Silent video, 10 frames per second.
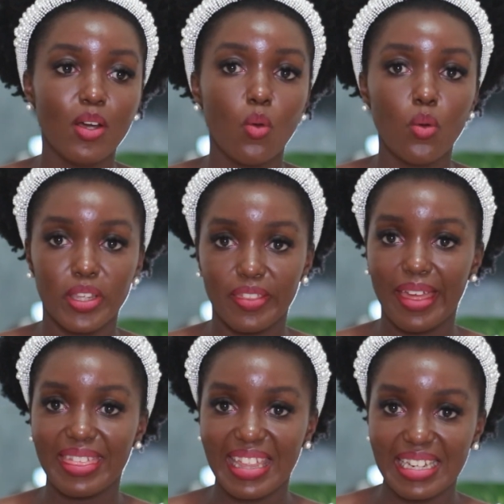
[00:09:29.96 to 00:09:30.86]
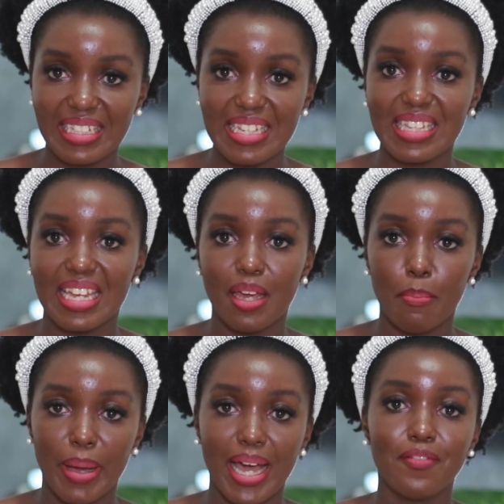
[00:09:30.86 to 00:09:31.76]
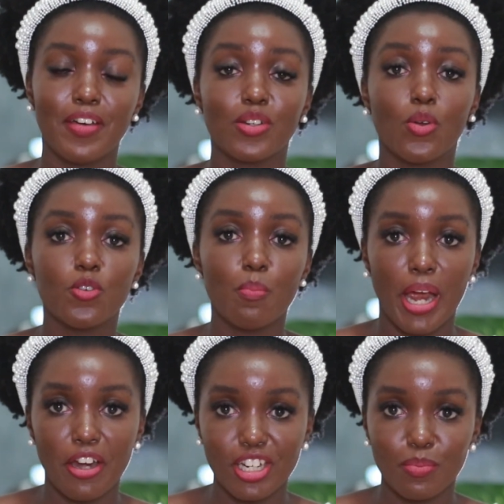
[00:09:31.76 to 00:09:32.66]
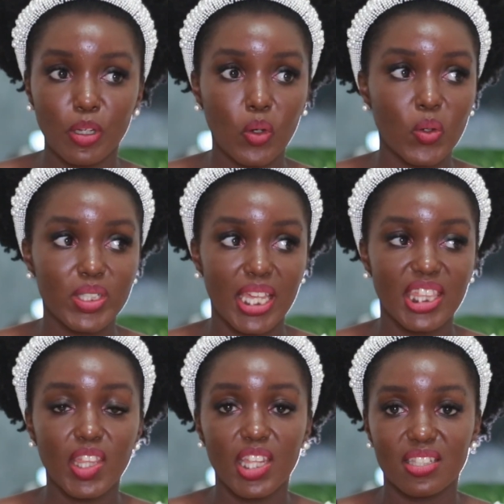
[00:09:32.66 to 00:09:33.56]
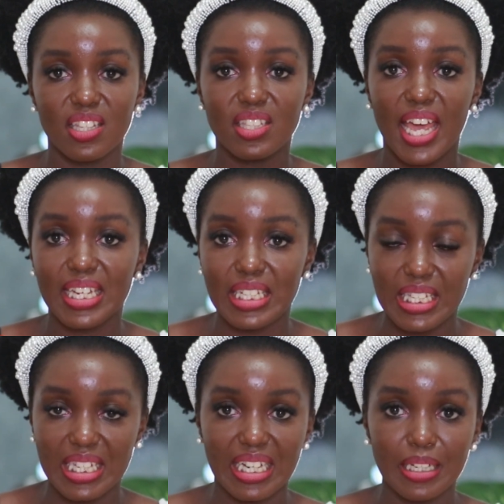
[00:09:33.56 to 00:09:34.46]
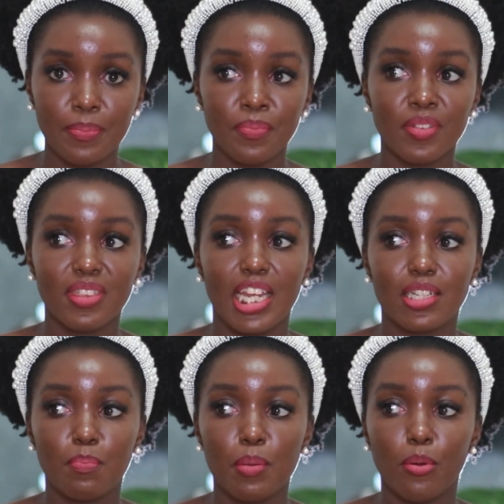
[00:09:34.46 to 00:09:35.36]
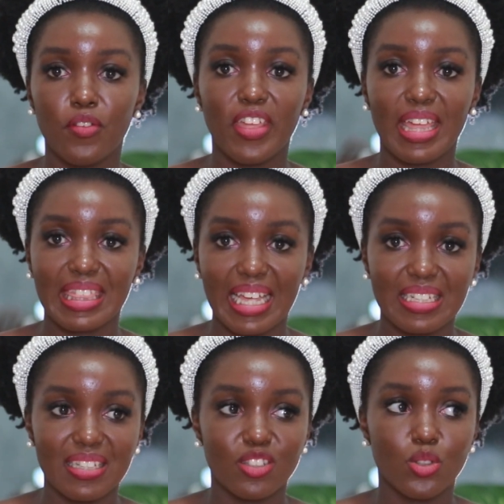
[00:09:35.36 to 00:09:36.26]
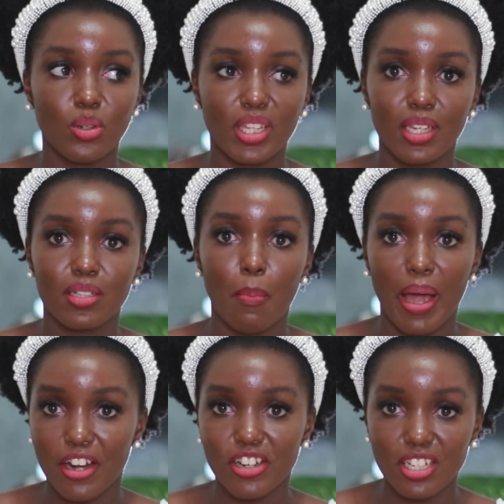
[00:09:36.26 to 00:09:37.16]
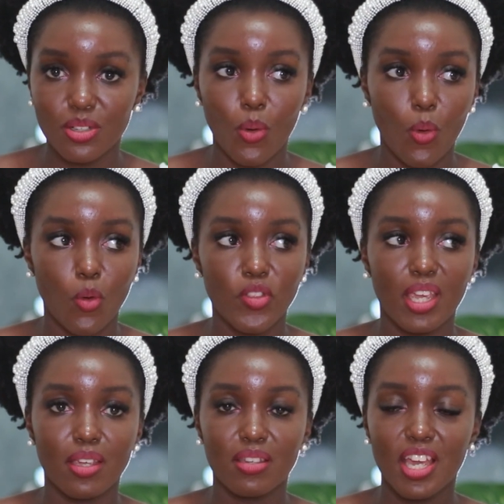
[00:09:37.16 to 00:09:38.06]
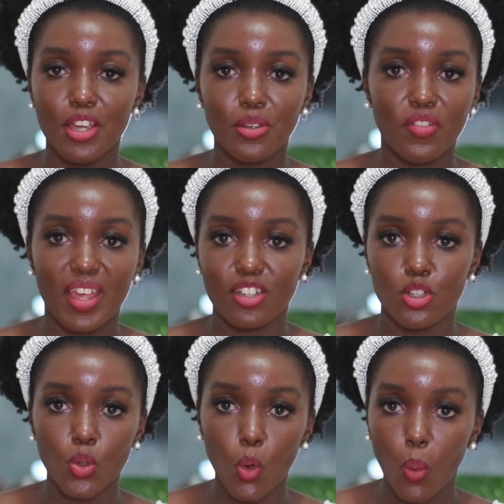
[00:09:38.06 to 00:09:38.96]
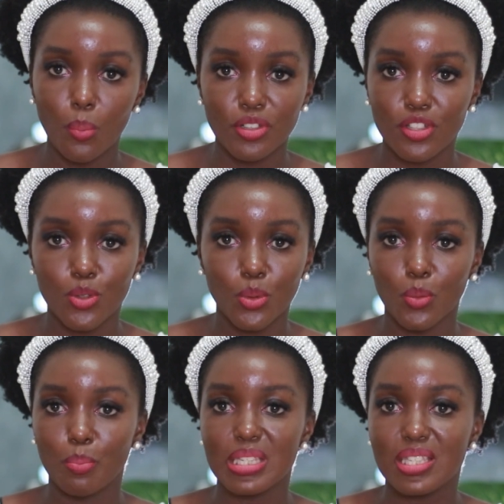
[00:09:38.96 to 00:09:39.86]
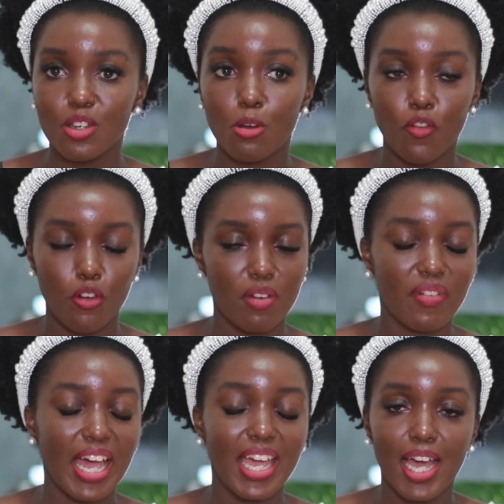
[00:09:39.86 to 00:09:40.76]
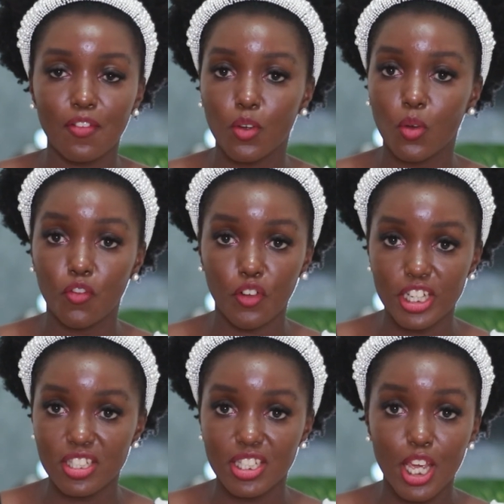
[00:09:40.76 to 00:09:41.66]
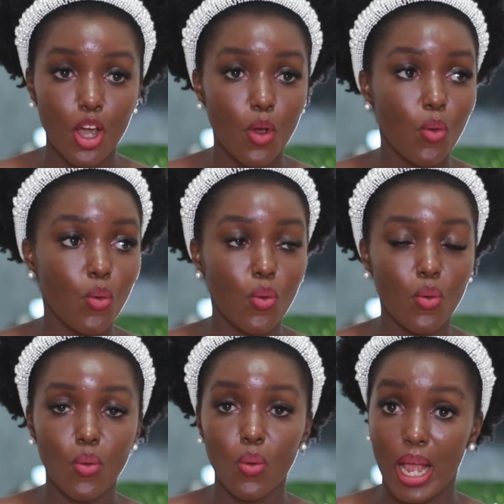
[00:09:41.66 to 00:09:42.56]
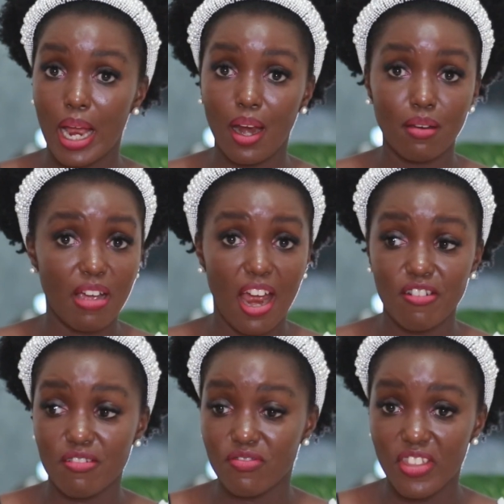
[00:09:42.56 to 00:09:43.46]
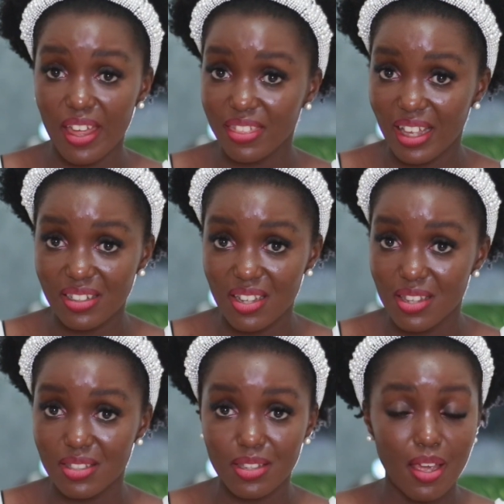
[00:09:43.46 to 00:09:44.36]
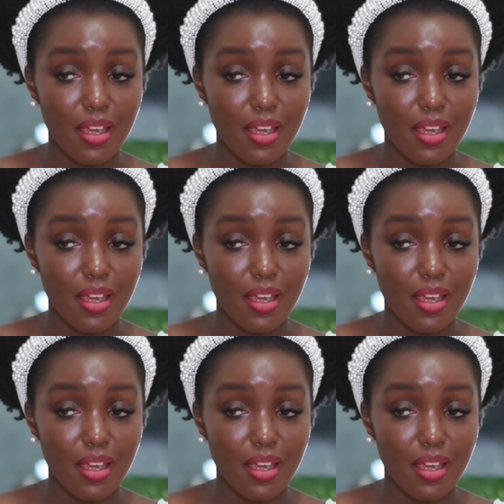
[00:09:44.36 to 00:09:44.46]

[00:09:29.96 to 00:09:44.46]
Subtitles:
who in their 30s and above and got married, because I think there's this idea that people in their 30s don't get married, or they are doomed to be single forever. I have friends who are in their 30s